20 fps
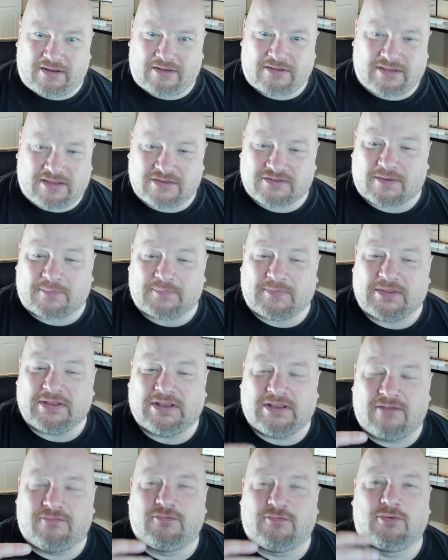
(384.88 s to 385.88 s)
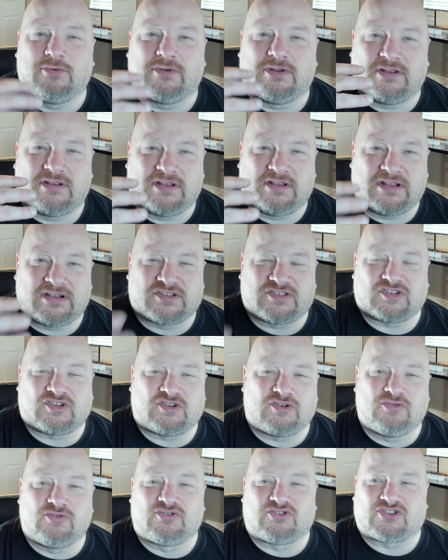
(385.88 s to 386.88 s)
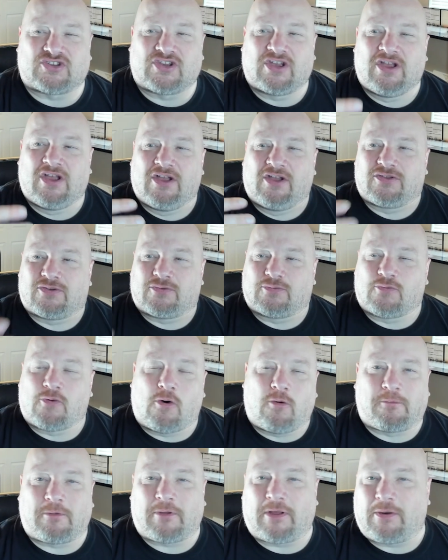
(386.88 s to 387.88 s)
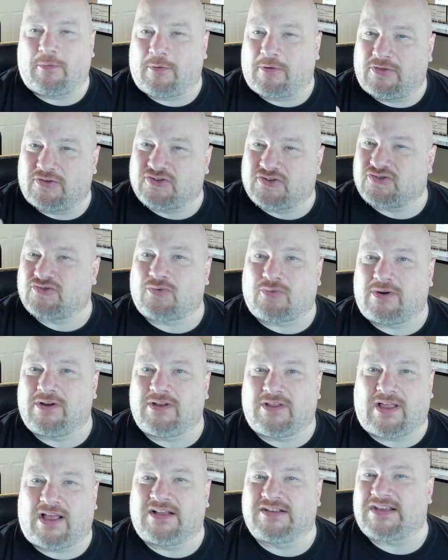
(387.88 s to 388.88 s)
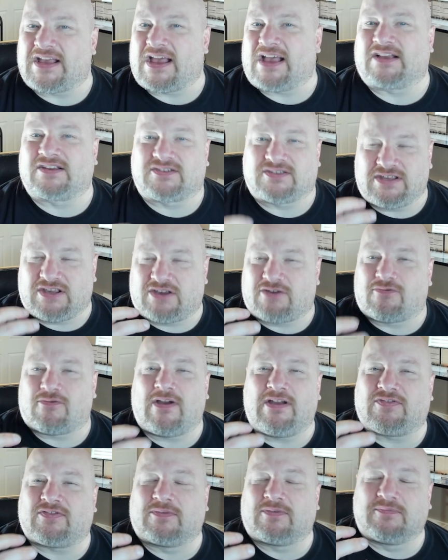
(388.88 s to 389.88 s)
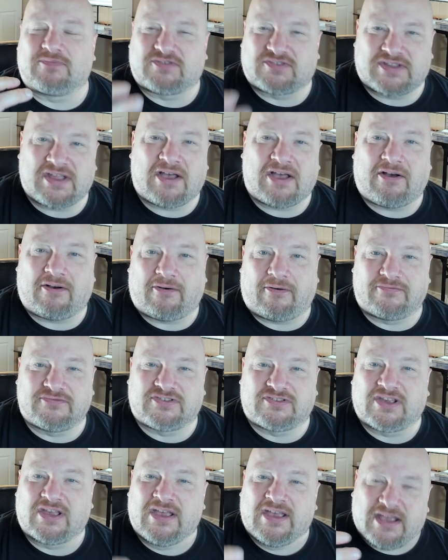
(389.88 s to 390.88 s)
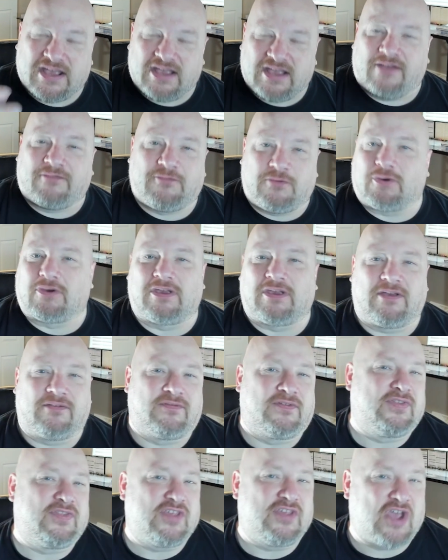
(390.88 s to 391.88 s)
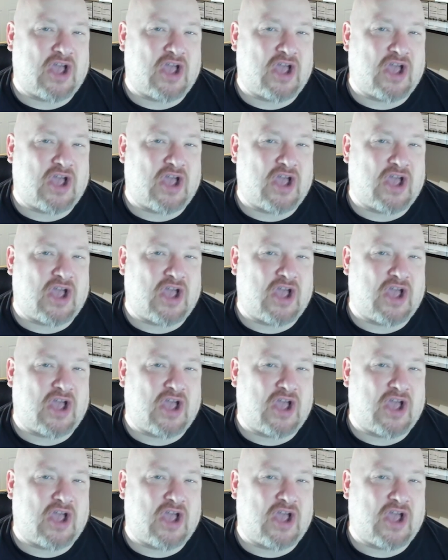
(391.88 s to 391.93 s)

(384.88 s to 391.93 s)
it's something to give you an excuse to role play, where the storylines actually create themselves if you're given the